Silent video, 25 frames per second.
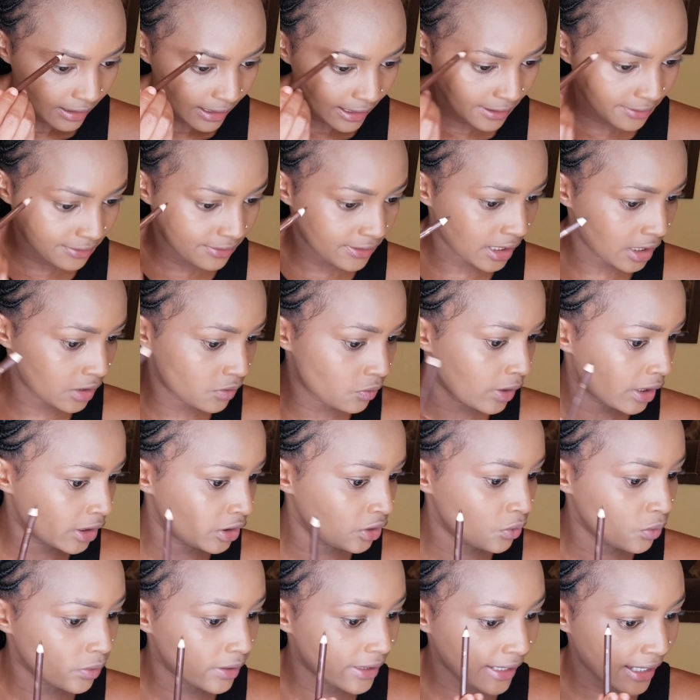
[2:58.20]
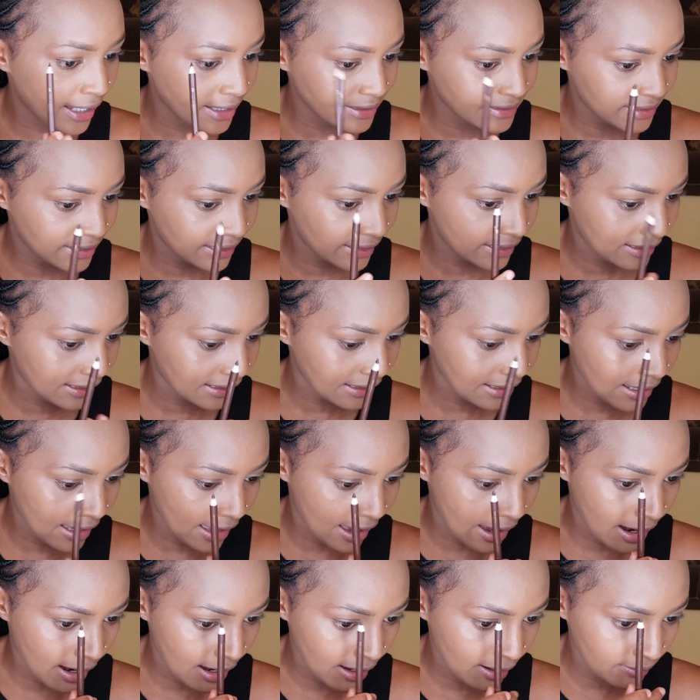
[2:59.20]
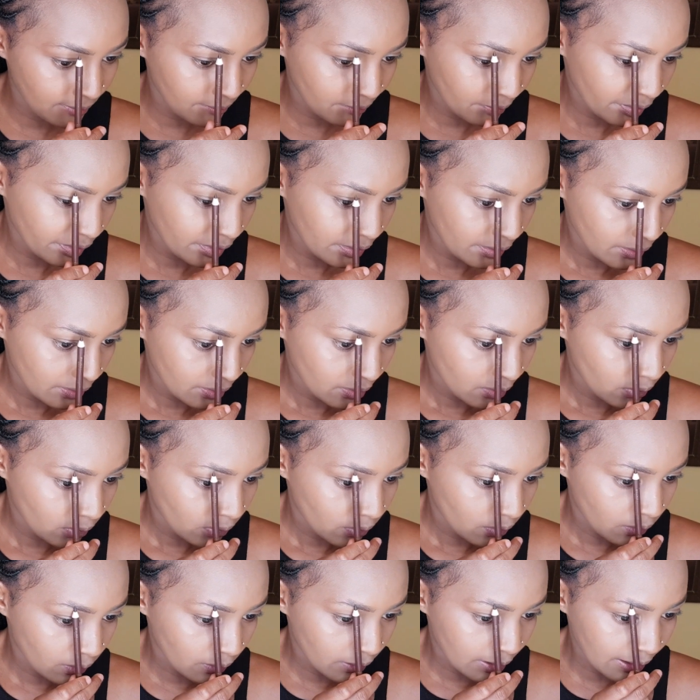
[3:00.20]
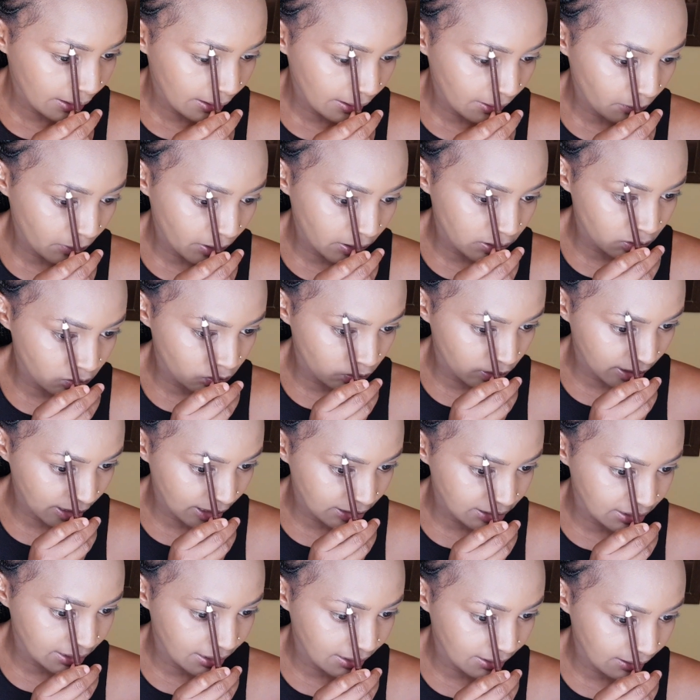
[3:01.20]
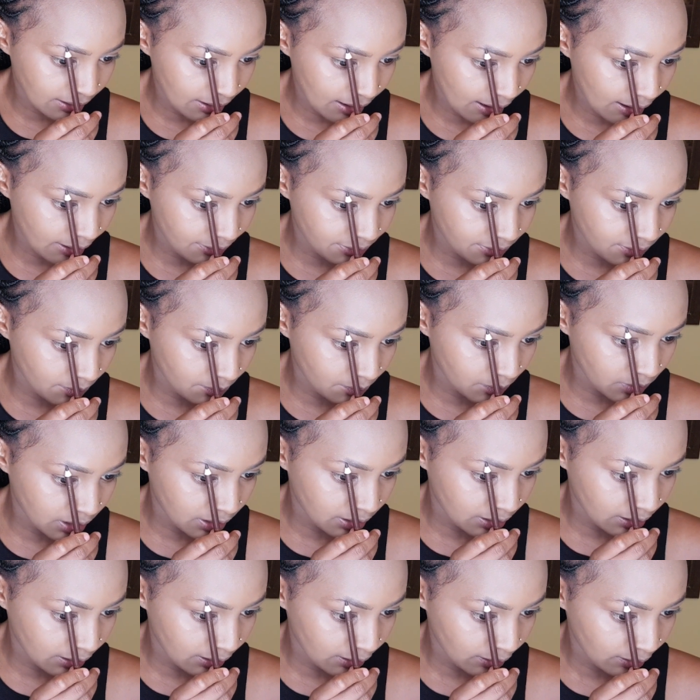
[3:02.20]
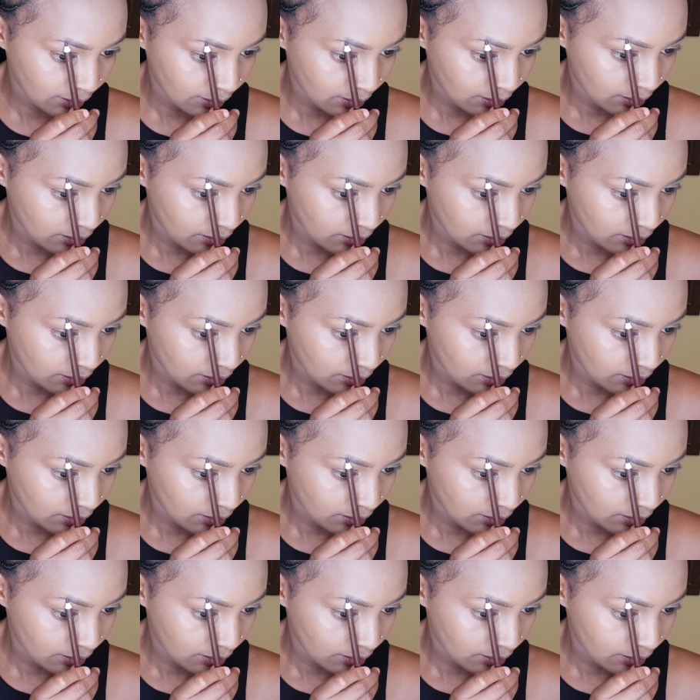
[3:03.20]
and then when you get here, okay, when you get here, the middle,